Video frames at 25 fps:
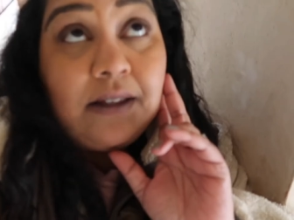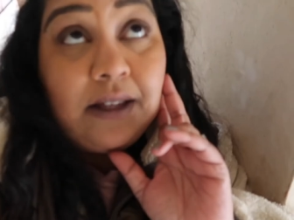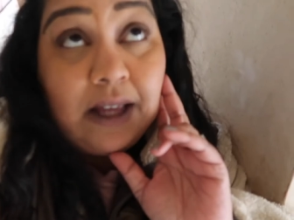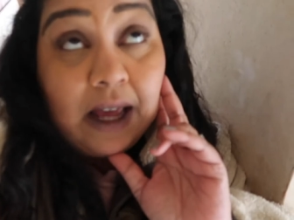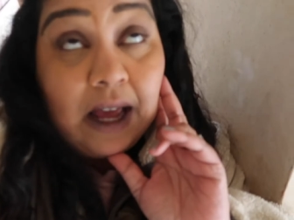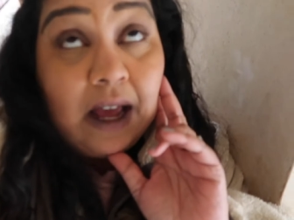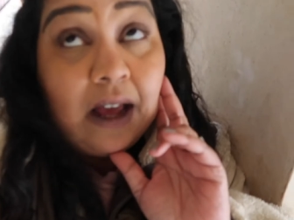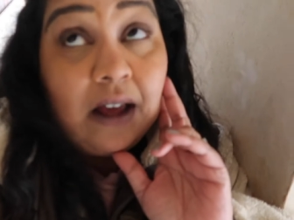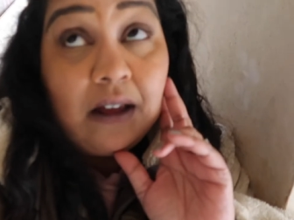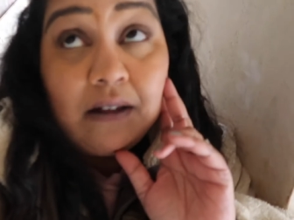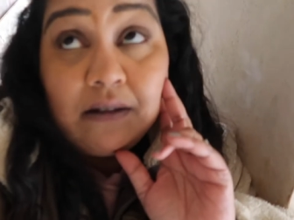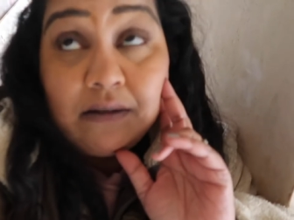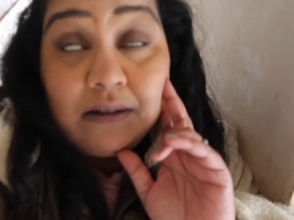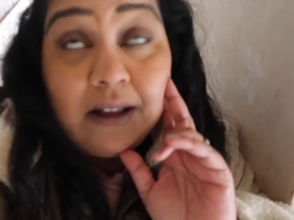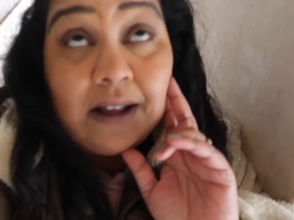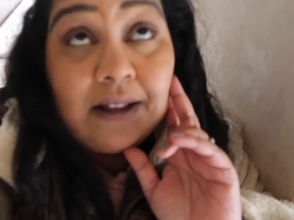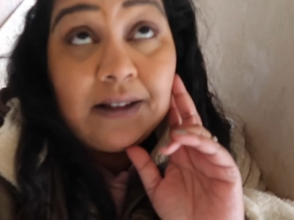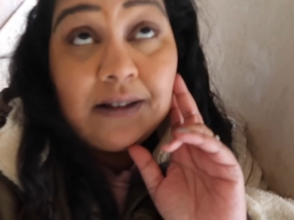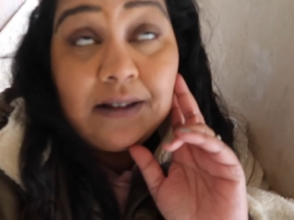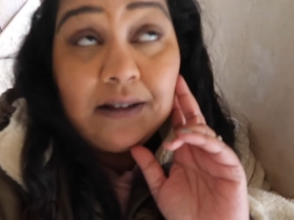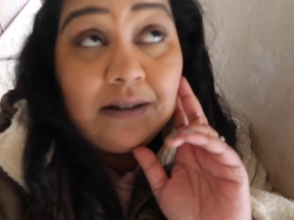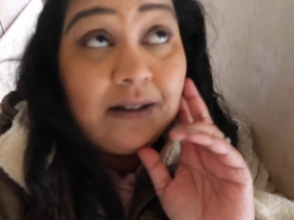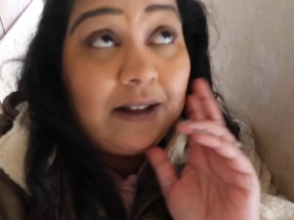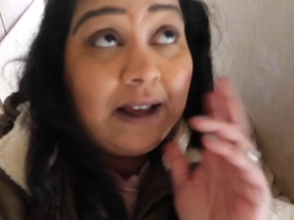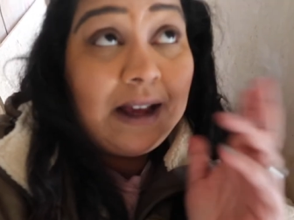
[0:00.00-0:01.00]
Yeah,
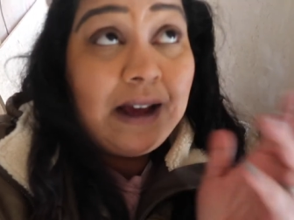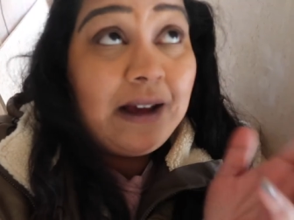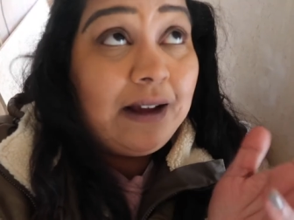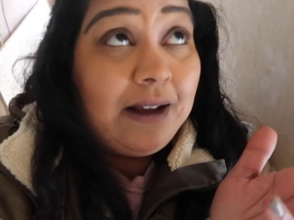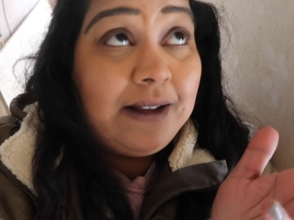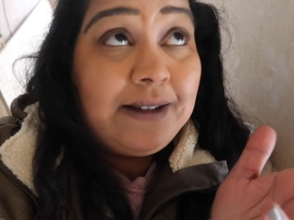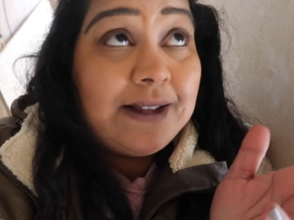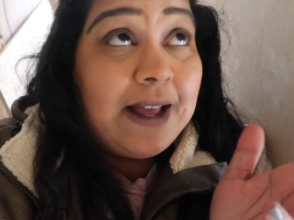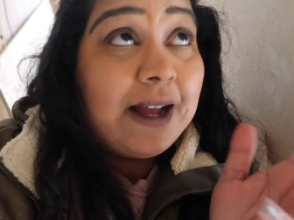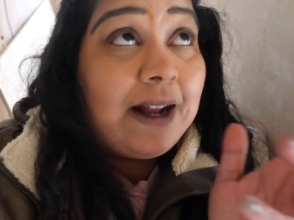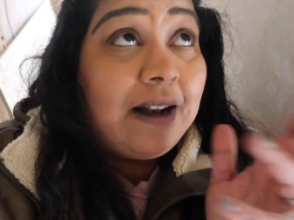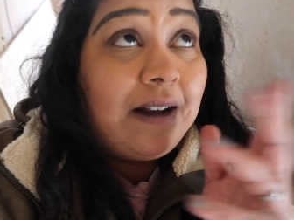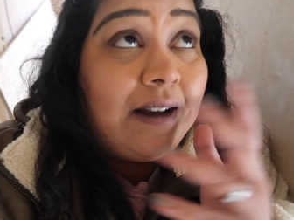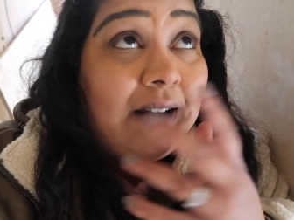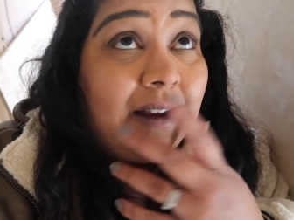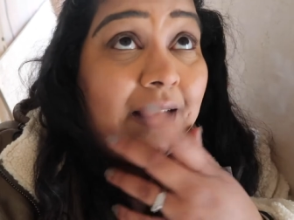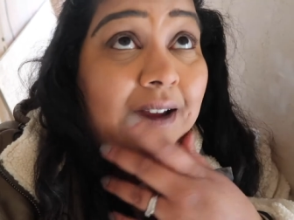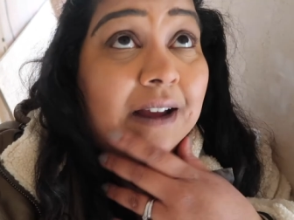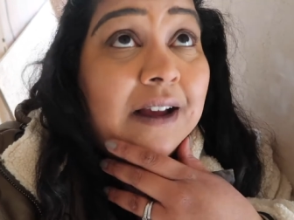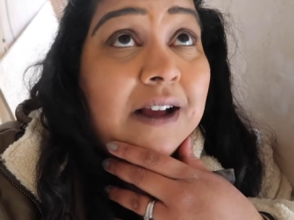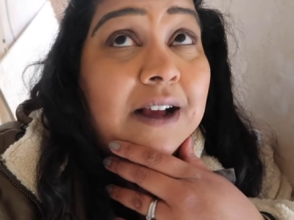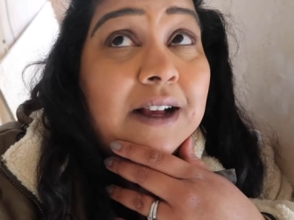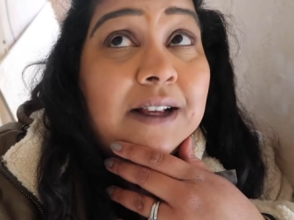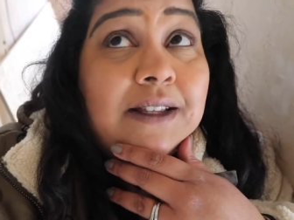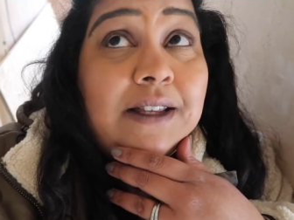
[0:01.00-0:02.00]
that's, yeah, exactly.